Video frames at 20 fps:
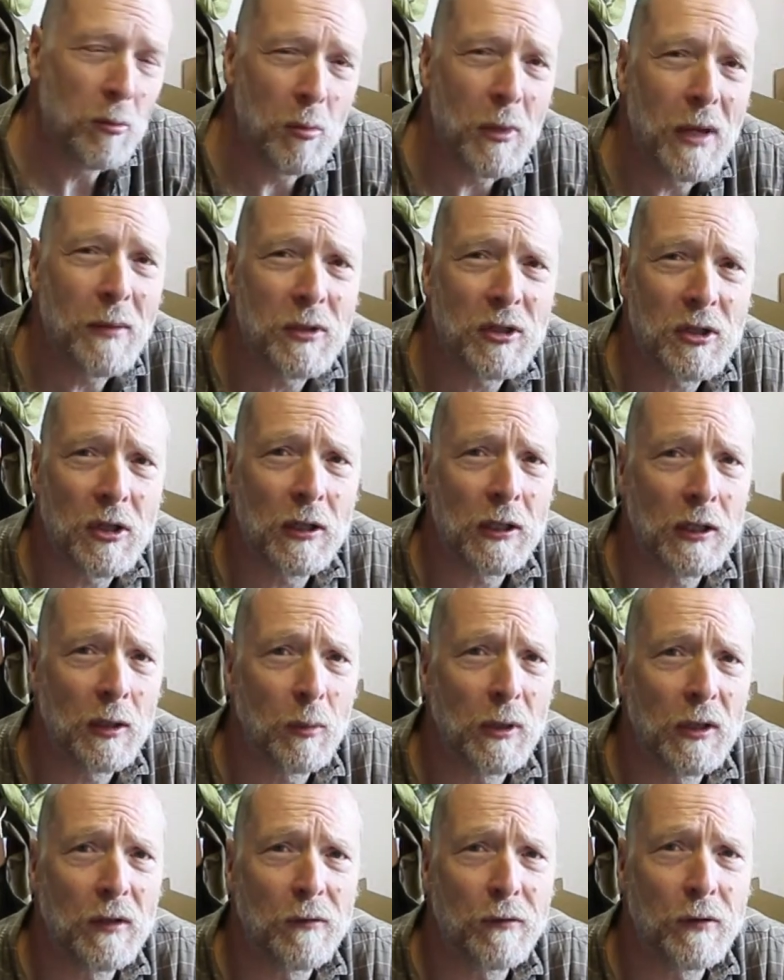maybe a little
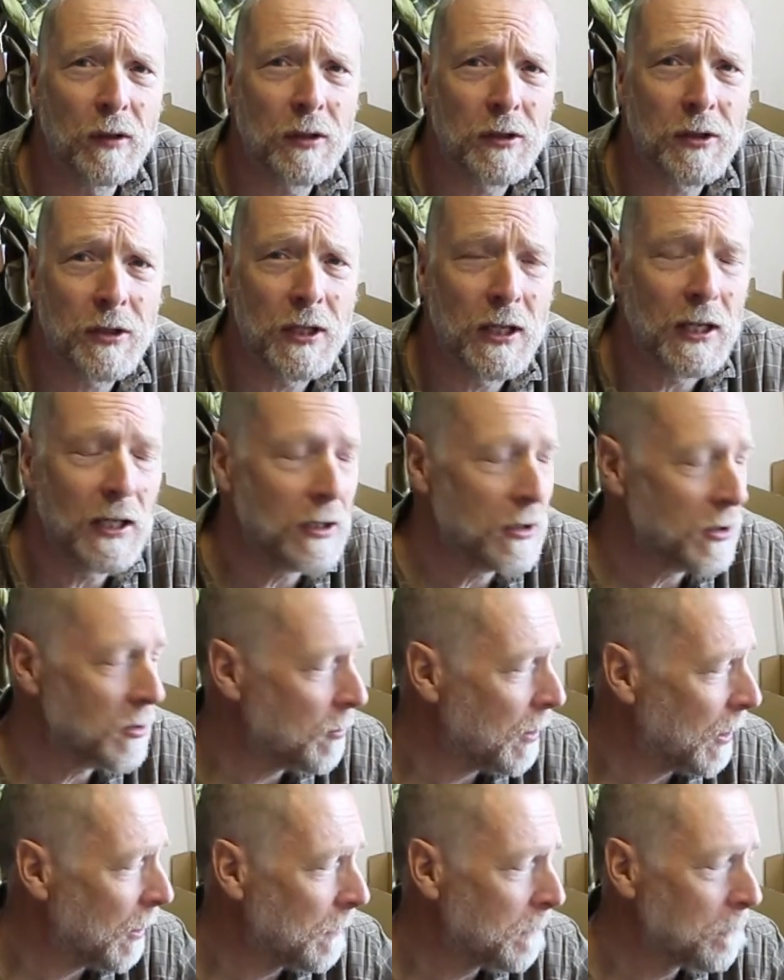bit of first aid as
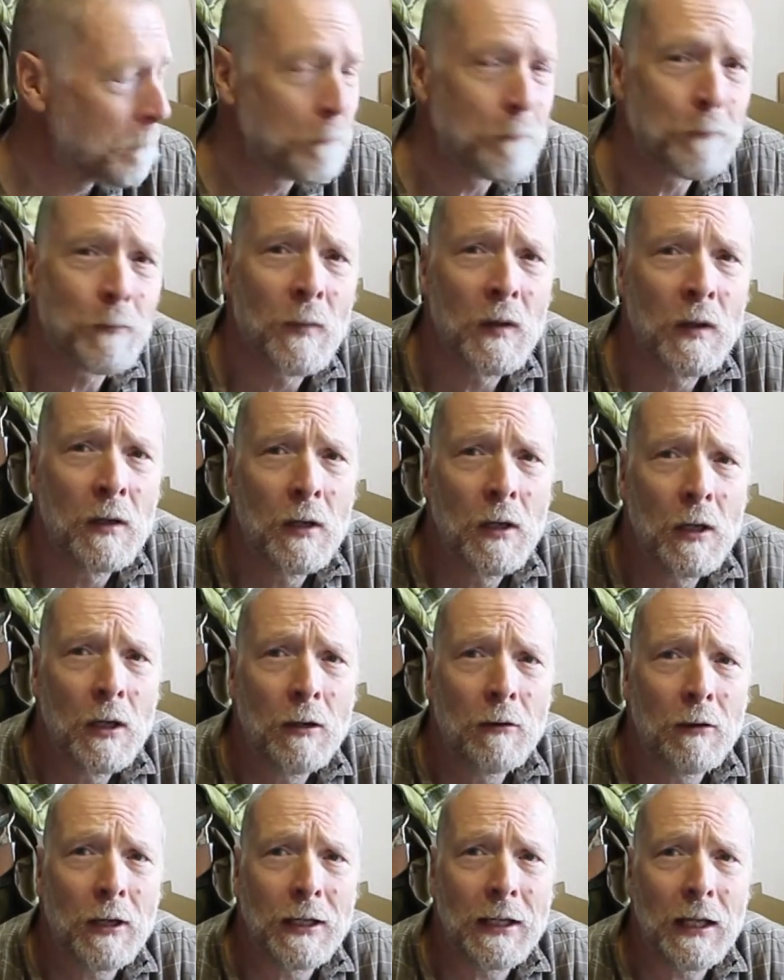well.
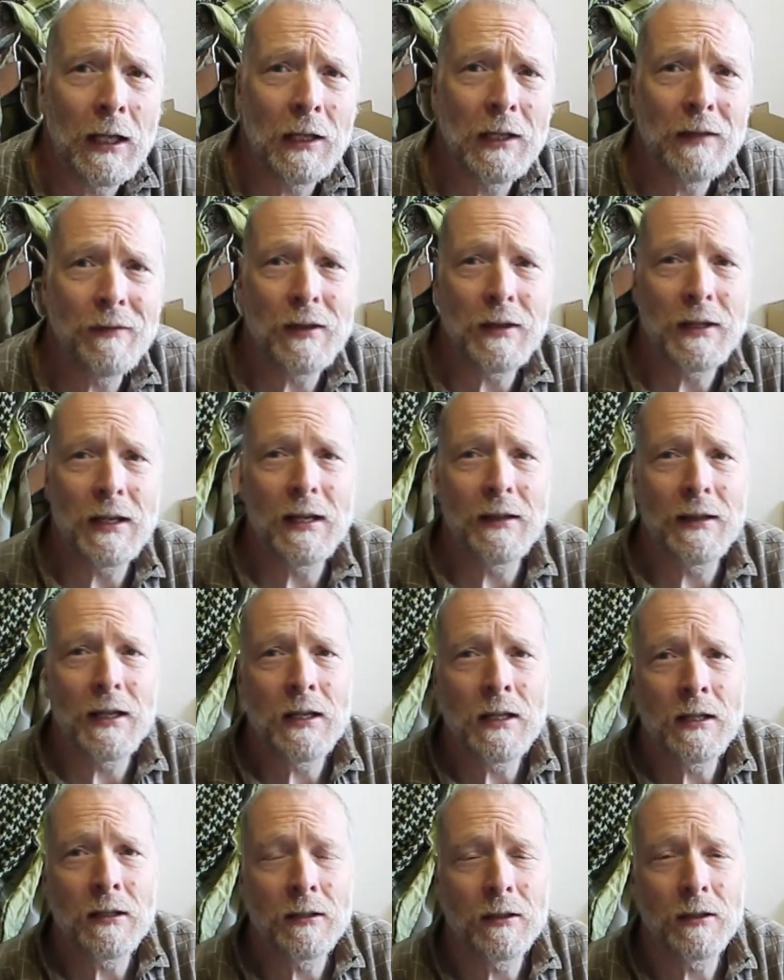Right, I'll leave it there
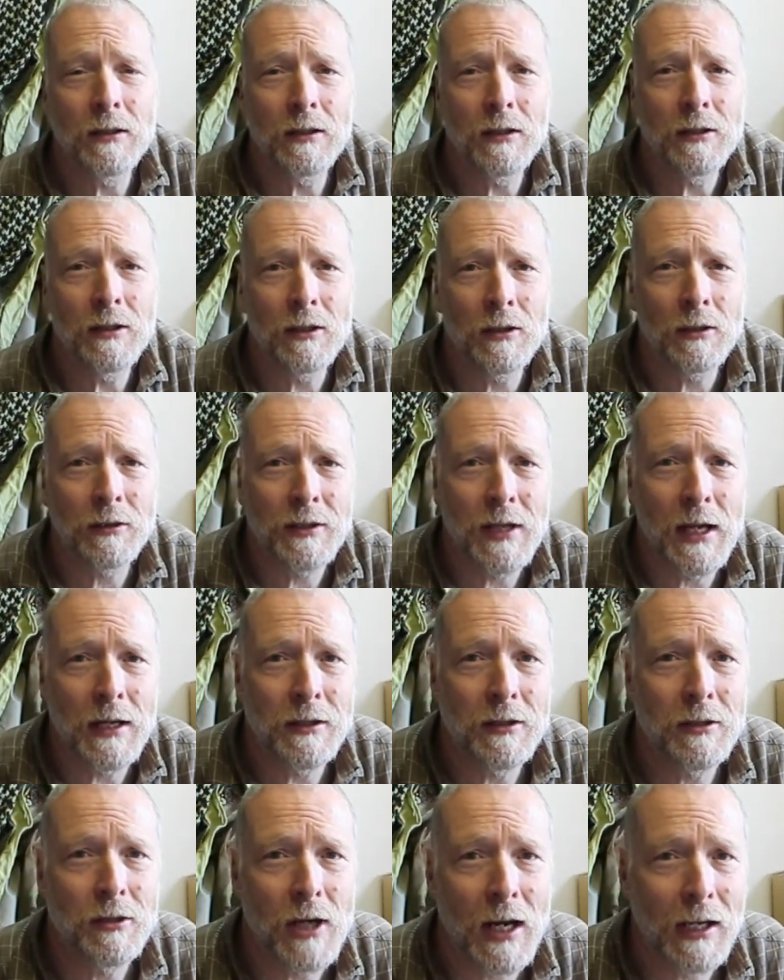then. Uh, they all
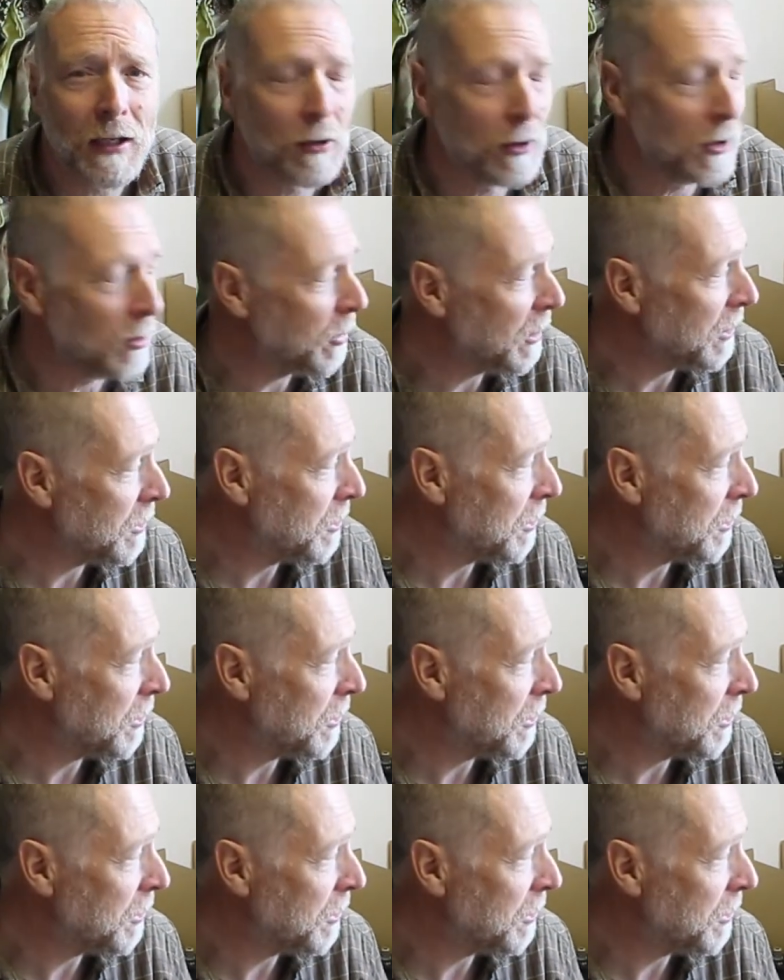tend to drag on a bit